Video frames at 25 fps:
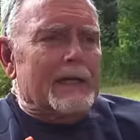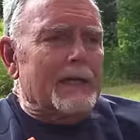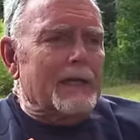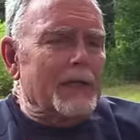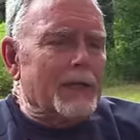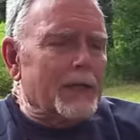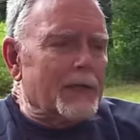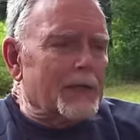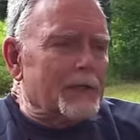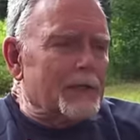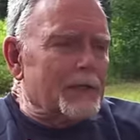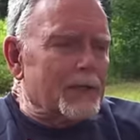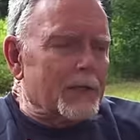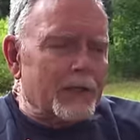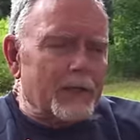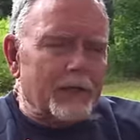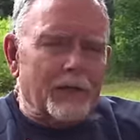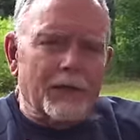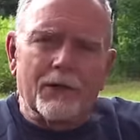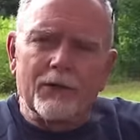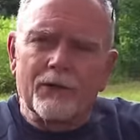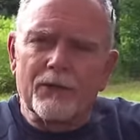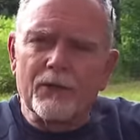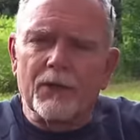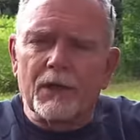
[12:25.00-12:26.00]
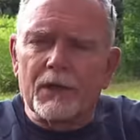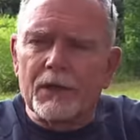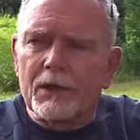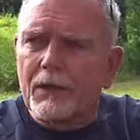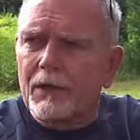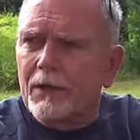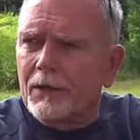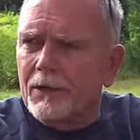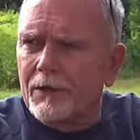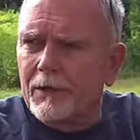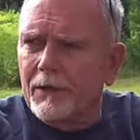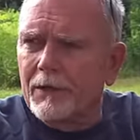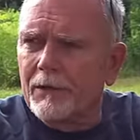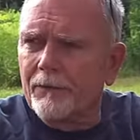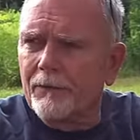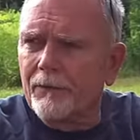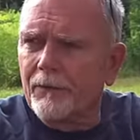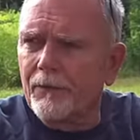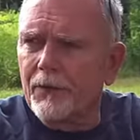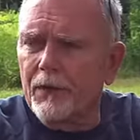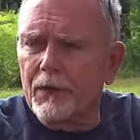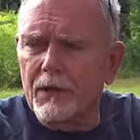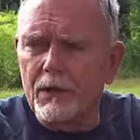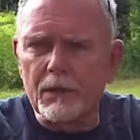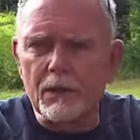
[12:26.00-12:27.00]
and uh, the
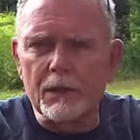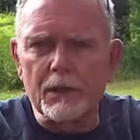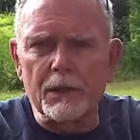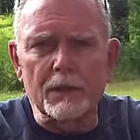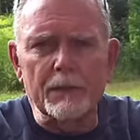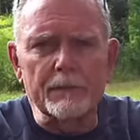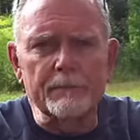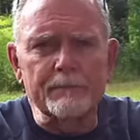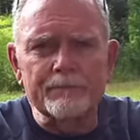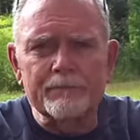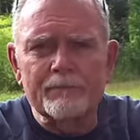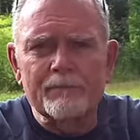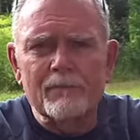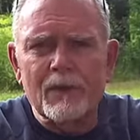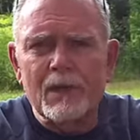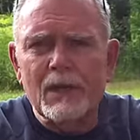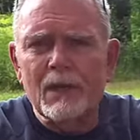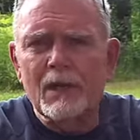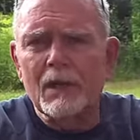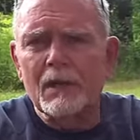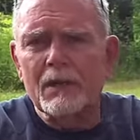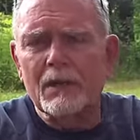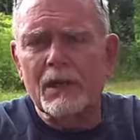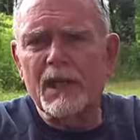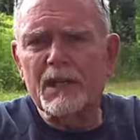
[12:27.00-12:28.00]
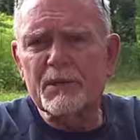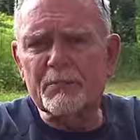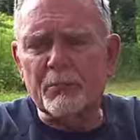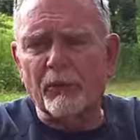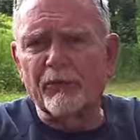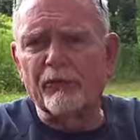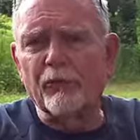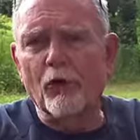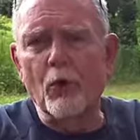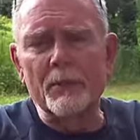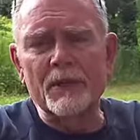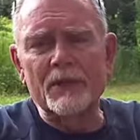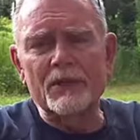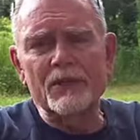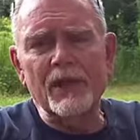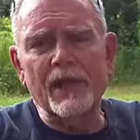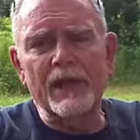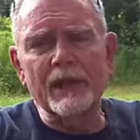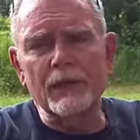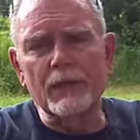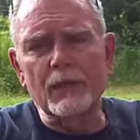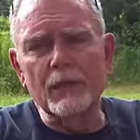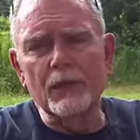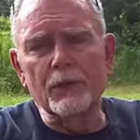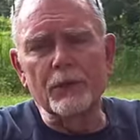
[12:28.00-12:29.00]
the um, cast performance
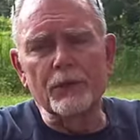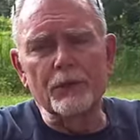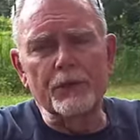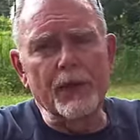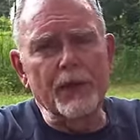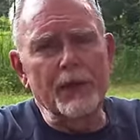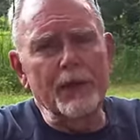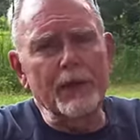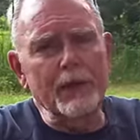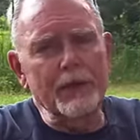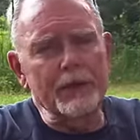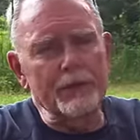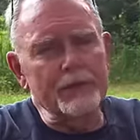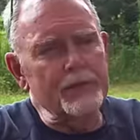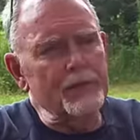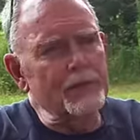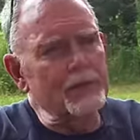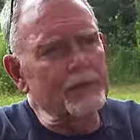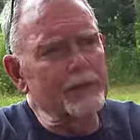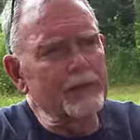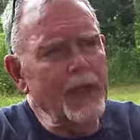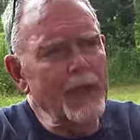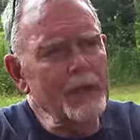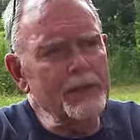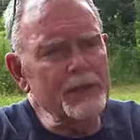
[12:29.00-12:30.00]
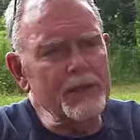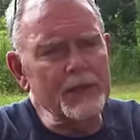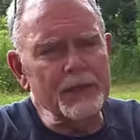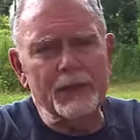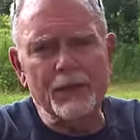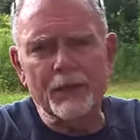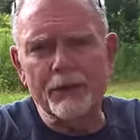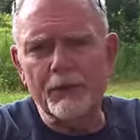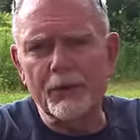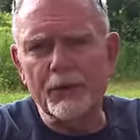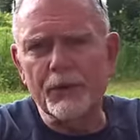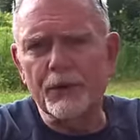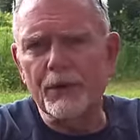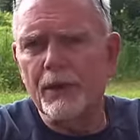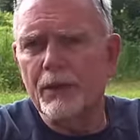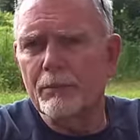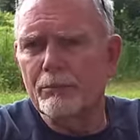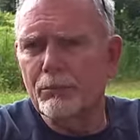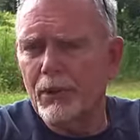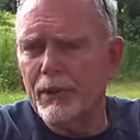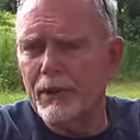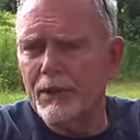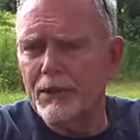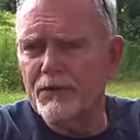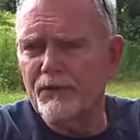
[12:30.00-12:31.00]
hand load at 1800
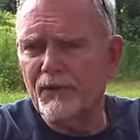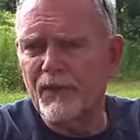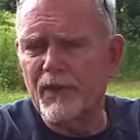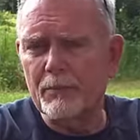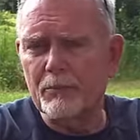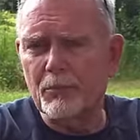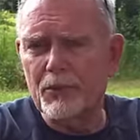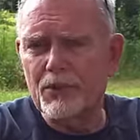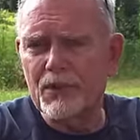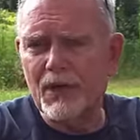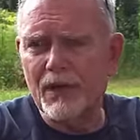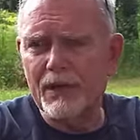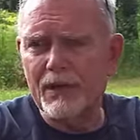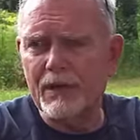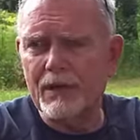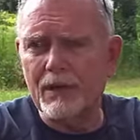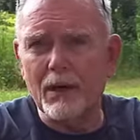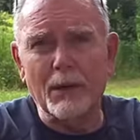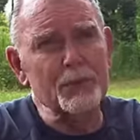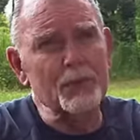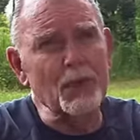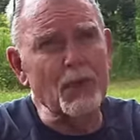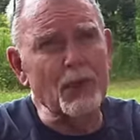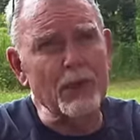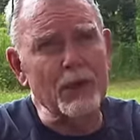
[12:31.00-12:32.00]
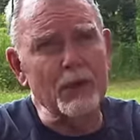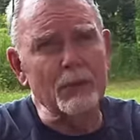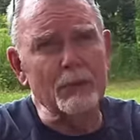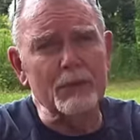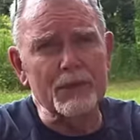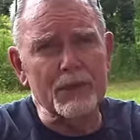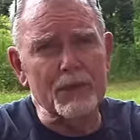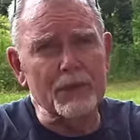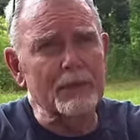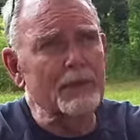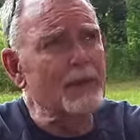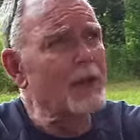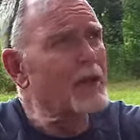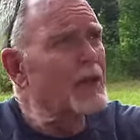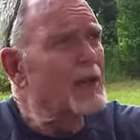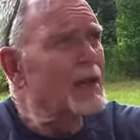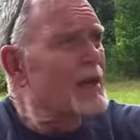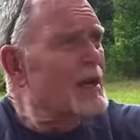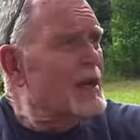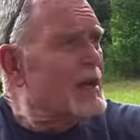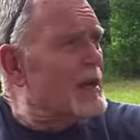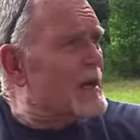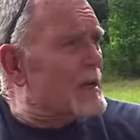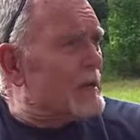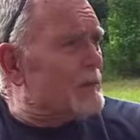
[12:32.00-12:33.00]
plus feet per second. I'm sorry, it was at
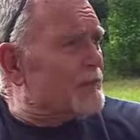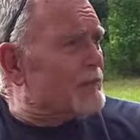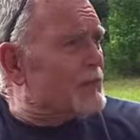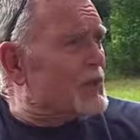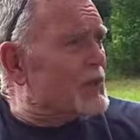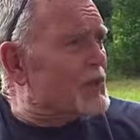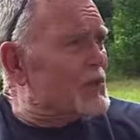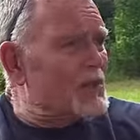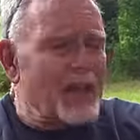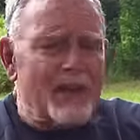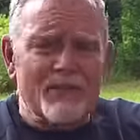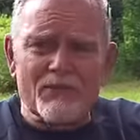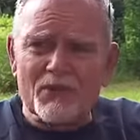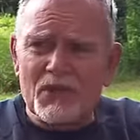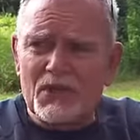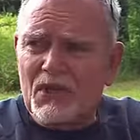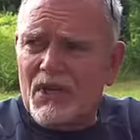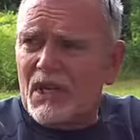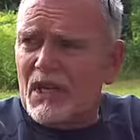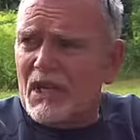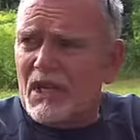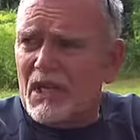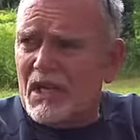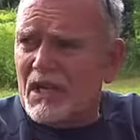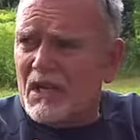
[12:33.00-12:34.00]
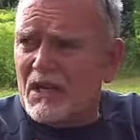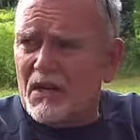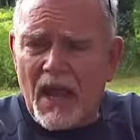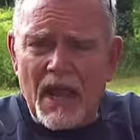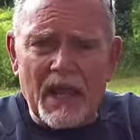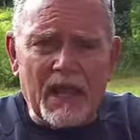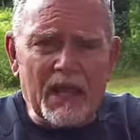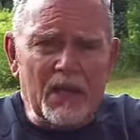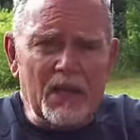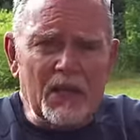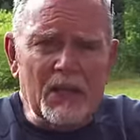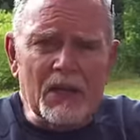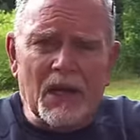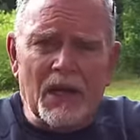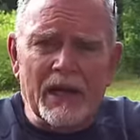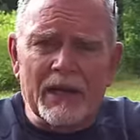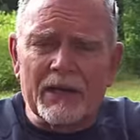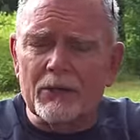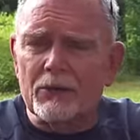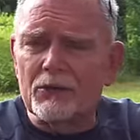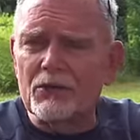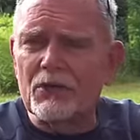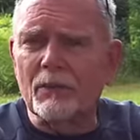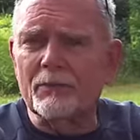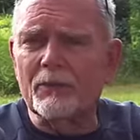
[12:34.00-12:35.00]

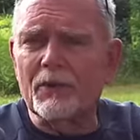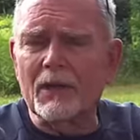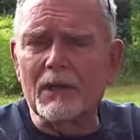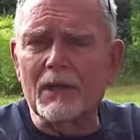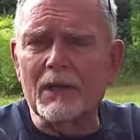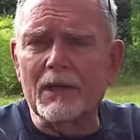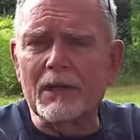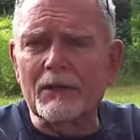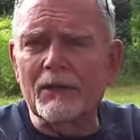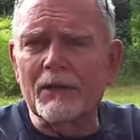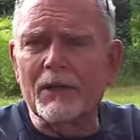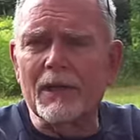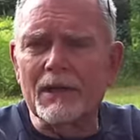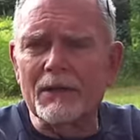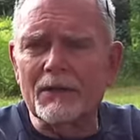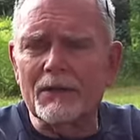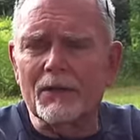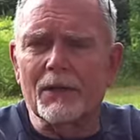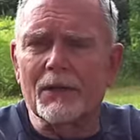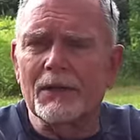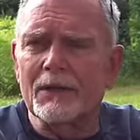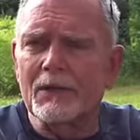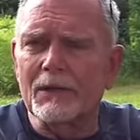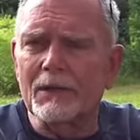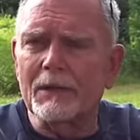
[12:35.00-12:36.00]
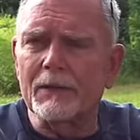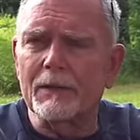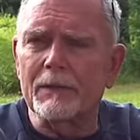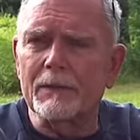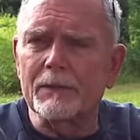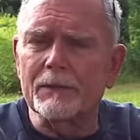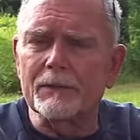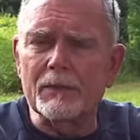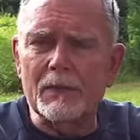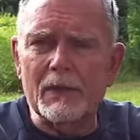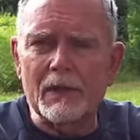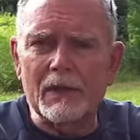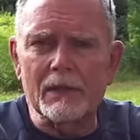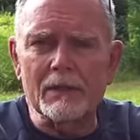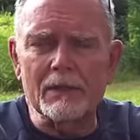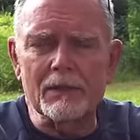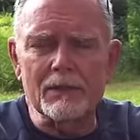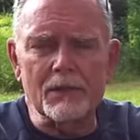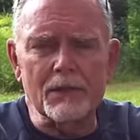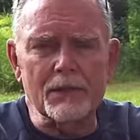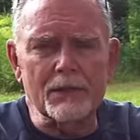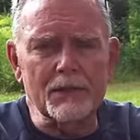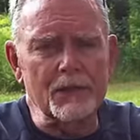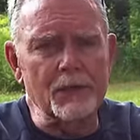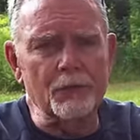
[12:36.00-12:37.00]
1789 or something like that. Um,
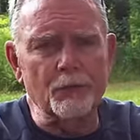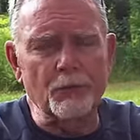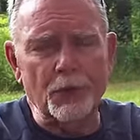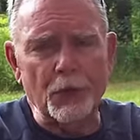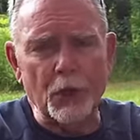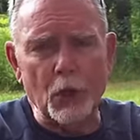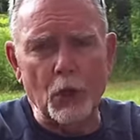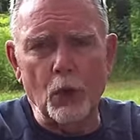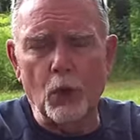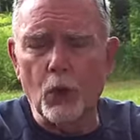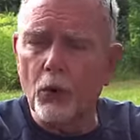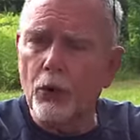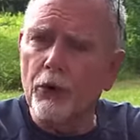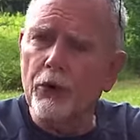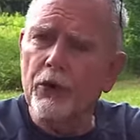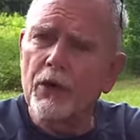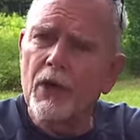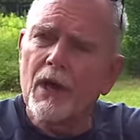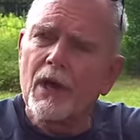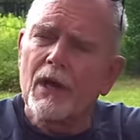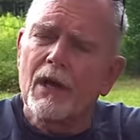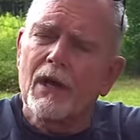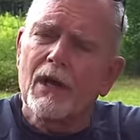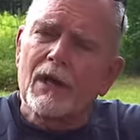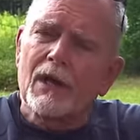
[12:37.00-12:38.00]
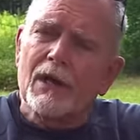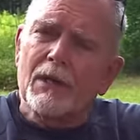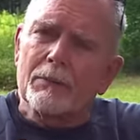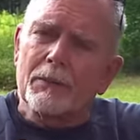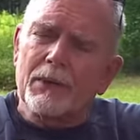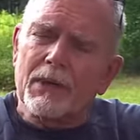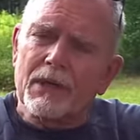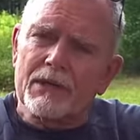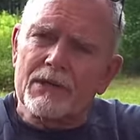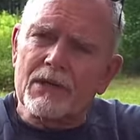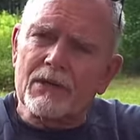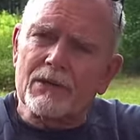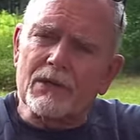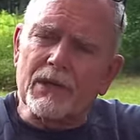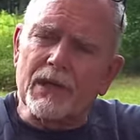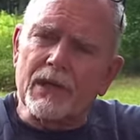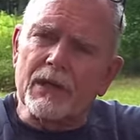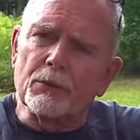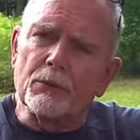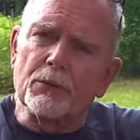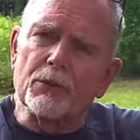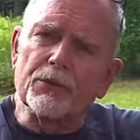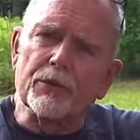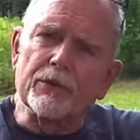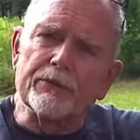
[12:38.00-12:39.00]
it uh, didn't record, but as I said,
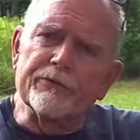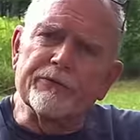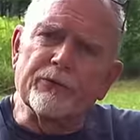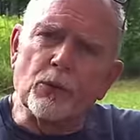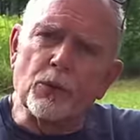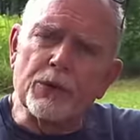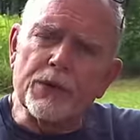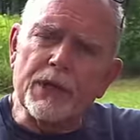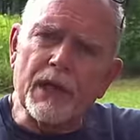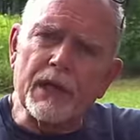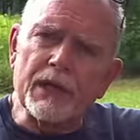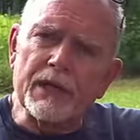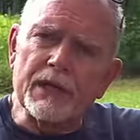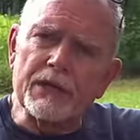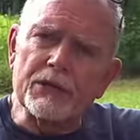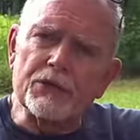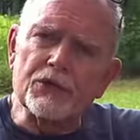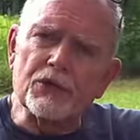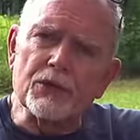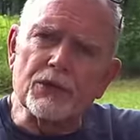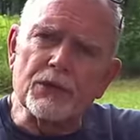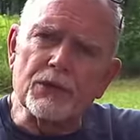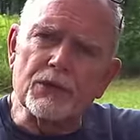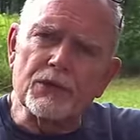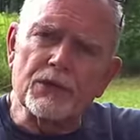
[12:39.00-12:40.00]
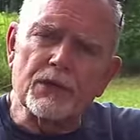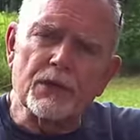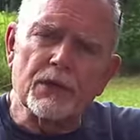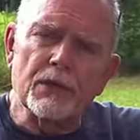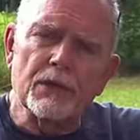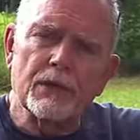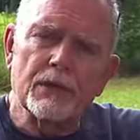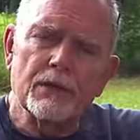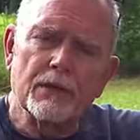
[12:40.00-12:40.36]
it went through 48 inches.